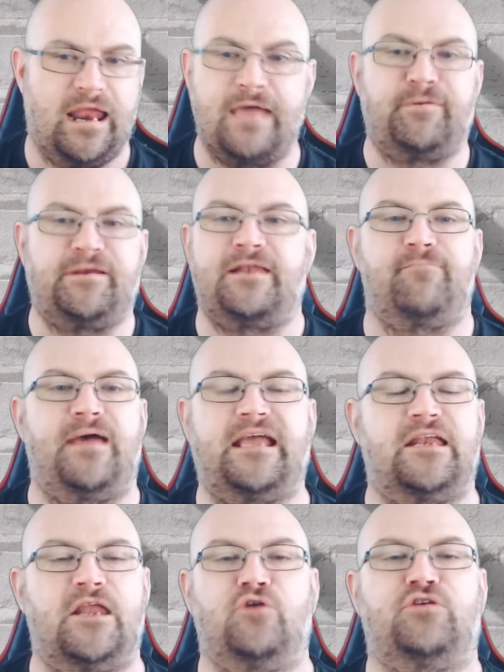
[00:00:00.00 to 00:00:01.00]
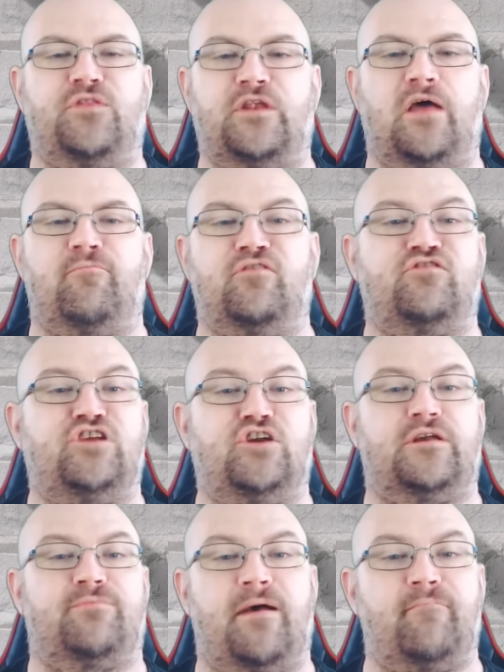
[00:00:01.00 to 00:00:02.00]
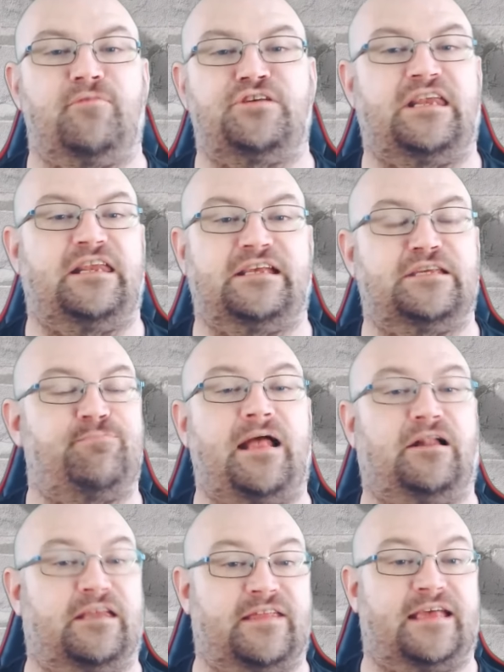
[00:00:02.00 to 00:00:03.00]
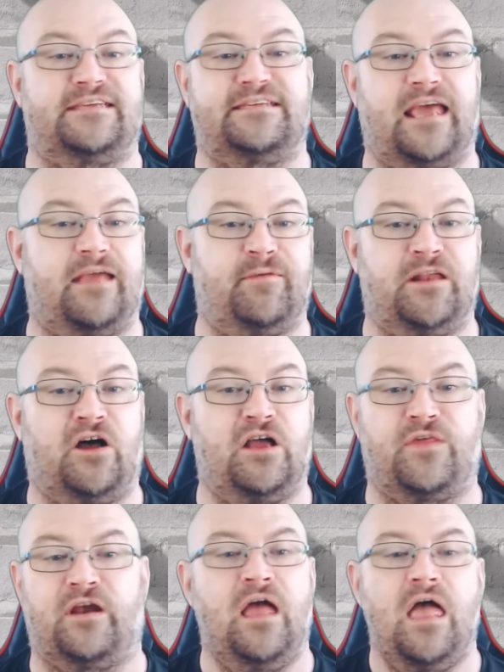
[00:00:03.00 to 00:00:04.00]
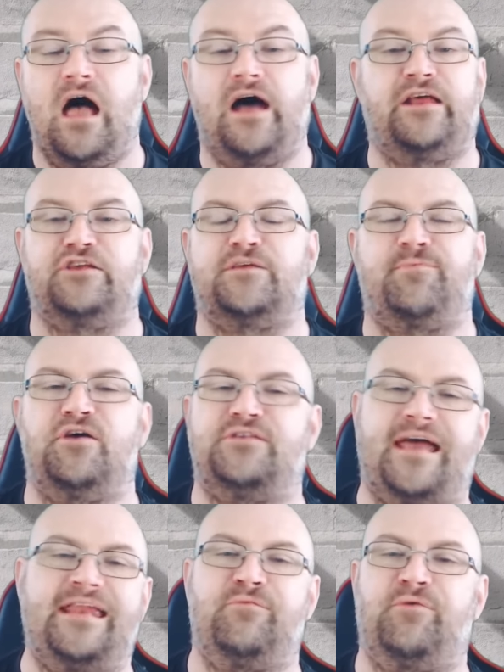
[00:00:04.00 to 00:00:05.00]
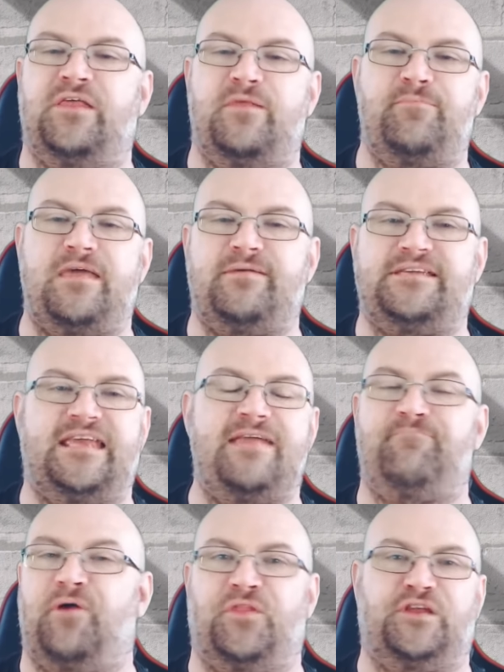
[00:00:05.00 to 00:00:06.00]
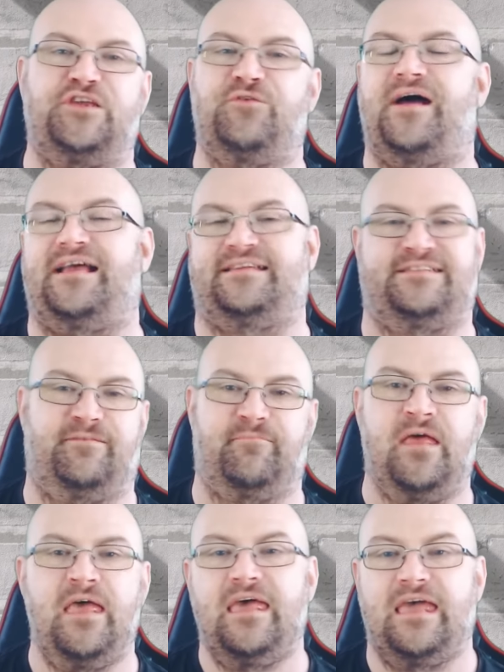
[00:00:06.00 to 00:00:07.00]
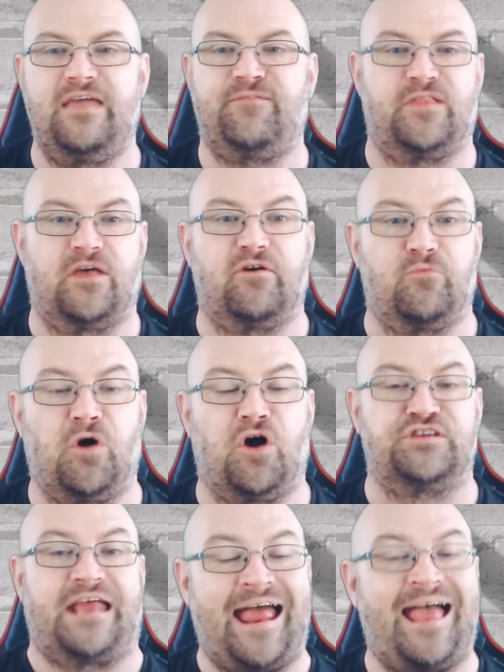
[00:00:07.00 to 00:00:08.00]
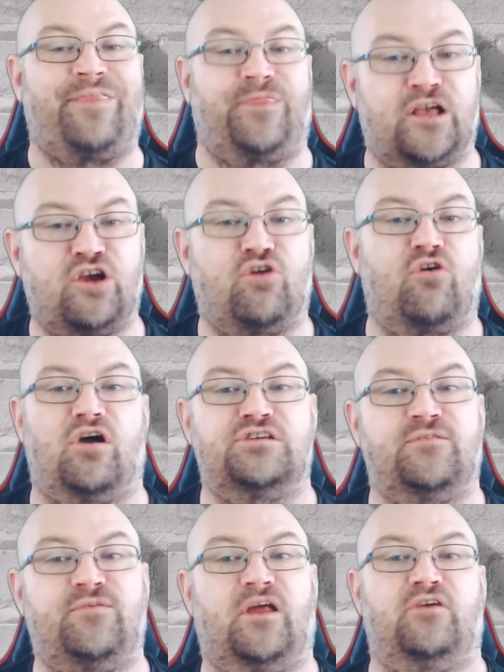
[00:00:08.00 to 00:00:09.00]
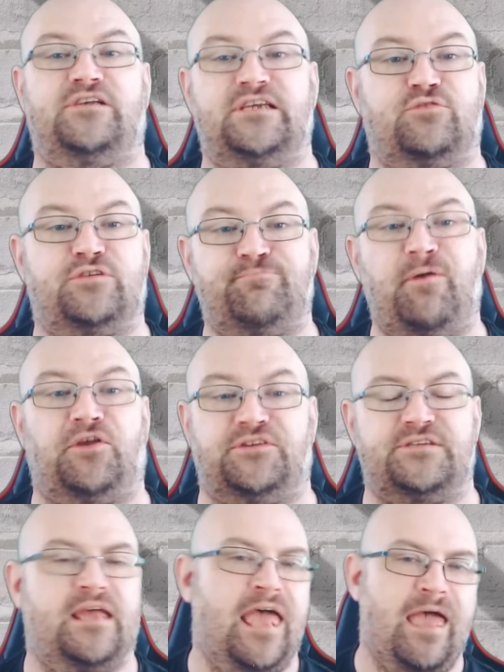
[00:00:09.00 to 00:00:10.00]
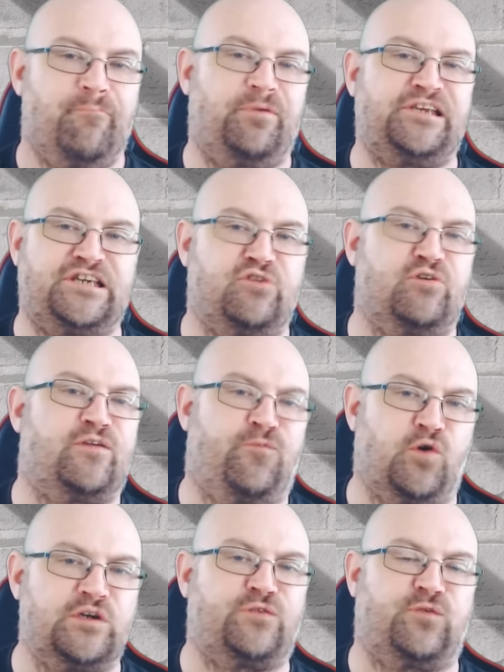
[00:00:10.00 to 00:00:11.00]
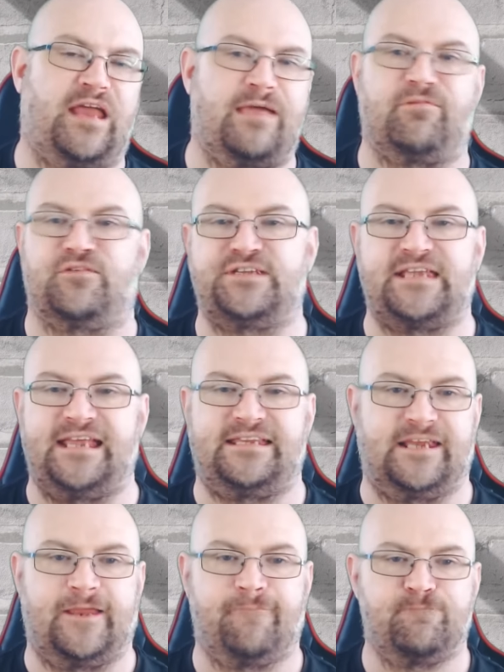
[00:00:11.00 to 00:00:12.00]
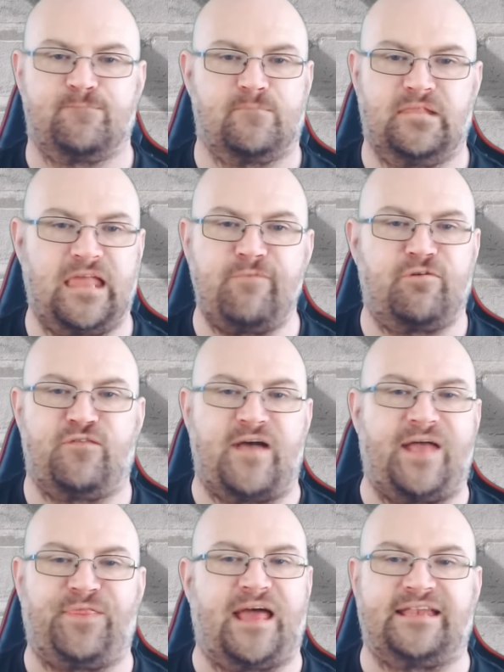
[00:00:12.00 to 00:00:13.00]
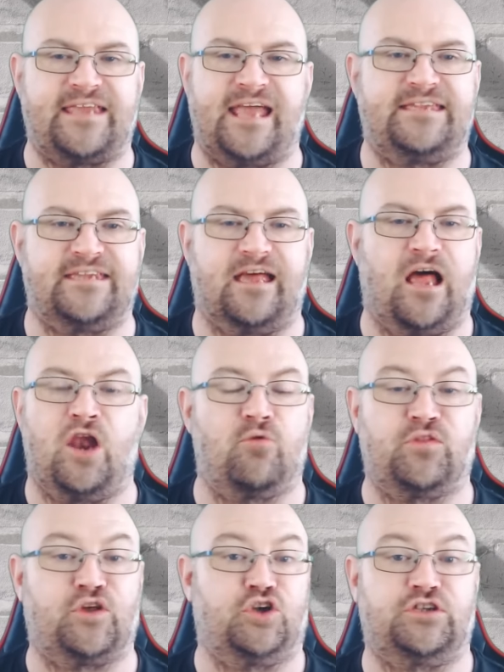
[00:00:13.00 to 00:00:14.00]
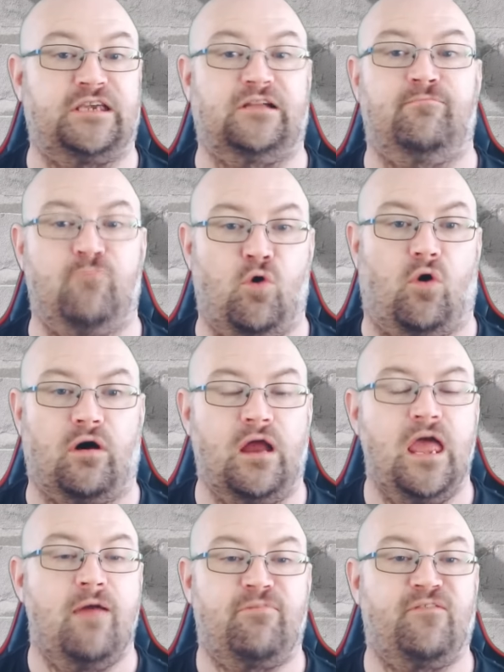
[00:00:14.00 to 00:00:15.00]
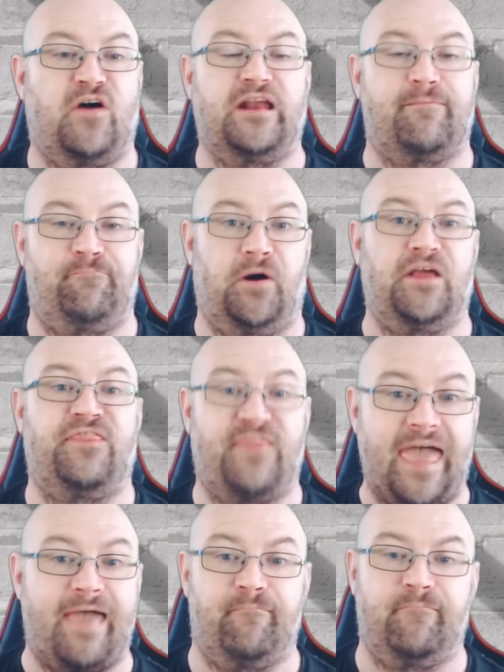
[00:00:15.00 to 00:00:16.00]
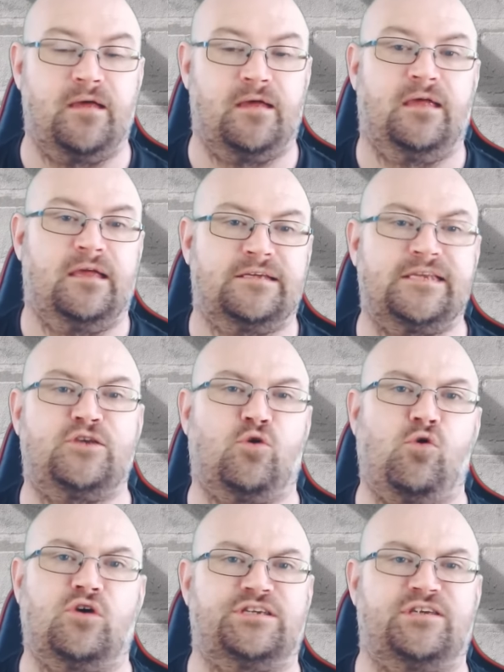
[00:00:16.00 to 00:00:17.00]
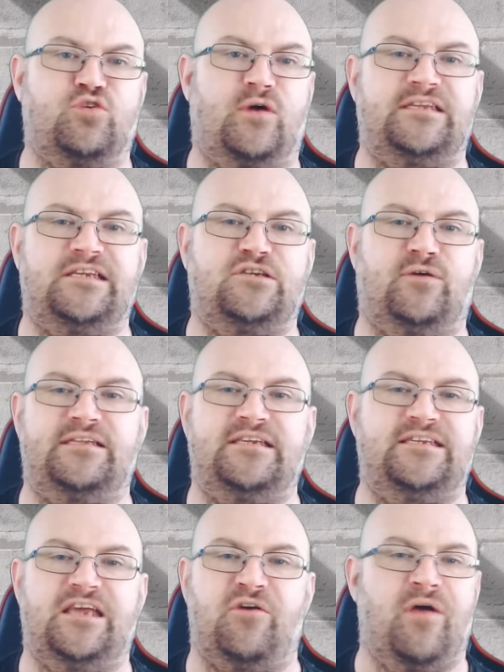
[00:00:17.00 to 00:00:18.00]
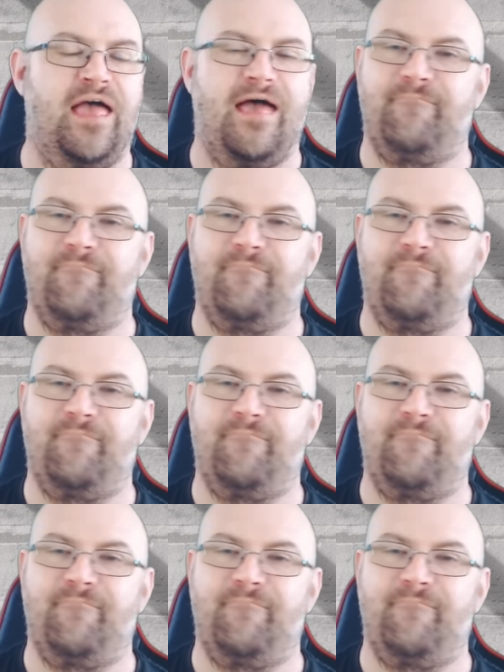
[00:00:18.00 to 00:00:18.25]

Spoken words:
Labour didn't make a note of the number of Jewish members it had expelled in that statement either. I don't suppose anyone at the BBC bothered to ask them, even though it was at the crux of Loach's response. But as Jewish Voice for Labour have stated, Labour have had that data, along with a good deal more, provided by them since August of 2022.